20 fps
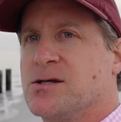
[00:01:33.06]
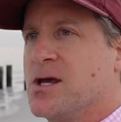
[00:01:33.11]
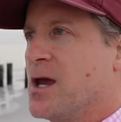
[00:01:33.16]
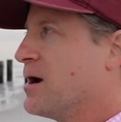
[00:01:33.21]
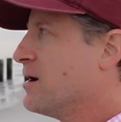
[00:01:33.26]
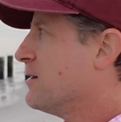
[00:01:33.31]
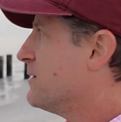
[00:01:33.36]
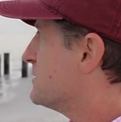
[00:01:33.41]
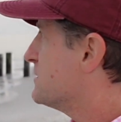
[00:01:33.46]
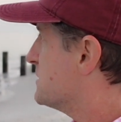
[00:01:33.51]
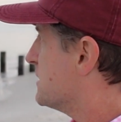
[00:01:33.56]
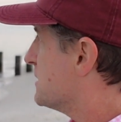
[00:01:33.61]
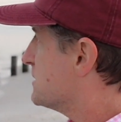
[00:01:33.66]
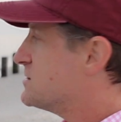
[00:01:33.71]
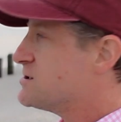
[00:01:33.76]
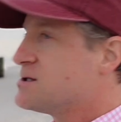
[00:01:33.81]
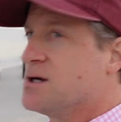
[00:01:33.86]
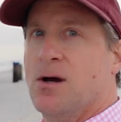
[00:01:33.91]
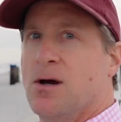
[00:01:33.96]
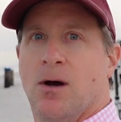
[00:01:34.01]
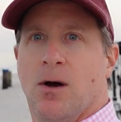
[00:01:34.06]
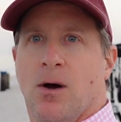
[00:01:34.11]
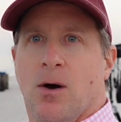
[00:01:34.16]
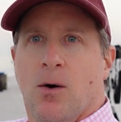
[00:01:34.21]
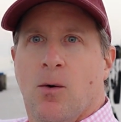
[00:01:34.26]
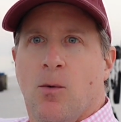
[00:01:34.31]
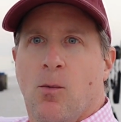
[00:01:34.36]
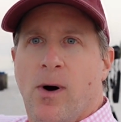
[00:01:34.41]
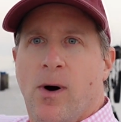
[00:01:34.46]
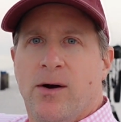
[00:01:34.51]
here. There's this
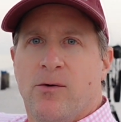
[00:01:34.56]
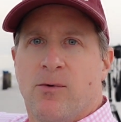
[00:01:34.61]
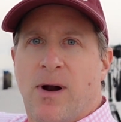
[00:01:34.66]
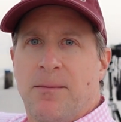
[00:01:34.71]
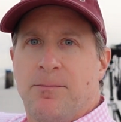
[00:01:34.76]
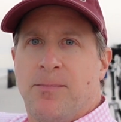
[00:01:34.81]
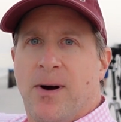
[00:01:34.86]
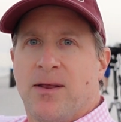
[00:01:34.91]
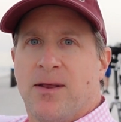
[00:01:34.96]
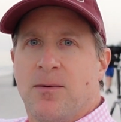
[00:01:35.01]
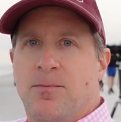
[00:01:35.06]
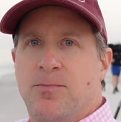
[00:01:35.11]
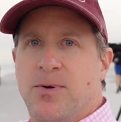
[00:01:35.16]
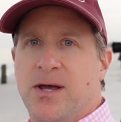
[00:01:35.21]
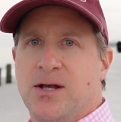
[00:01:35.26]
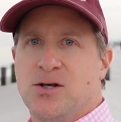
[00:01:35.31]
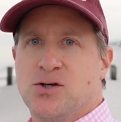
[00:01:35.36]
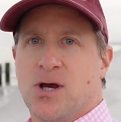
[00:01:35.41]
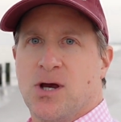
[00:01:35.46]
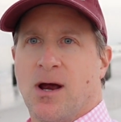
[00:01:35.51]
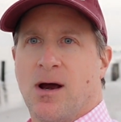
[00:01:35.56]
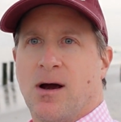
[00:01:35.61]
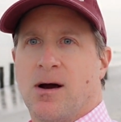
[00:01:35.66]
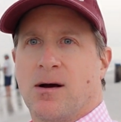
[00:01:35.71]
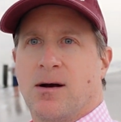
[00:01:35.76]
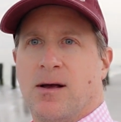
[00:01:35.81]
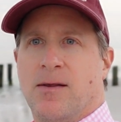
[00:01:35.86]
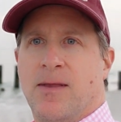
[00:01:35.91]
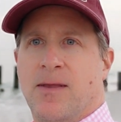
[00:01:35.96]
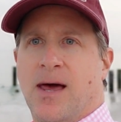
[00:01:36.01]
one right by the beach
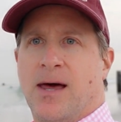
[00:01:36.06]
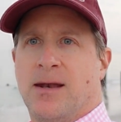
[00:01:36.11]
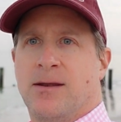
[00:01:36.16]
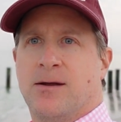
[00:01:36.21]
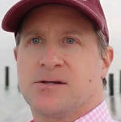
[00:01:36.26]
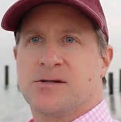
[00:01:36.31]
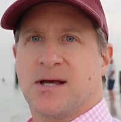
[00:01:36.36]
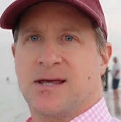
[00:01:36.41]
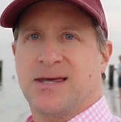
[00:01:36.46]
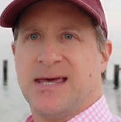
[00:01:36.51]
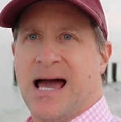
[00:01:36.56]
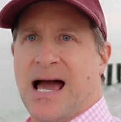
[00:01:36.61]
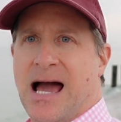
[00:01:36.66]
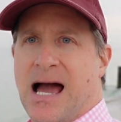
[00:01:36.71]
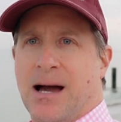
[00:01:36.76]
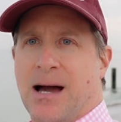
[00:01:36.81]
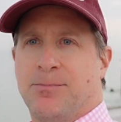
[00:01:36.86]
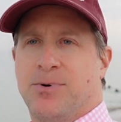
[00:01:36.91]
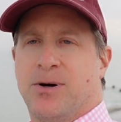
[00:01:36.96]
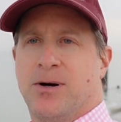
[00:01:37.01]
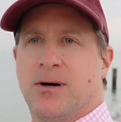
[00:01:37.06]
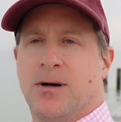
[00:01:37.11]
here, and then there's a gap,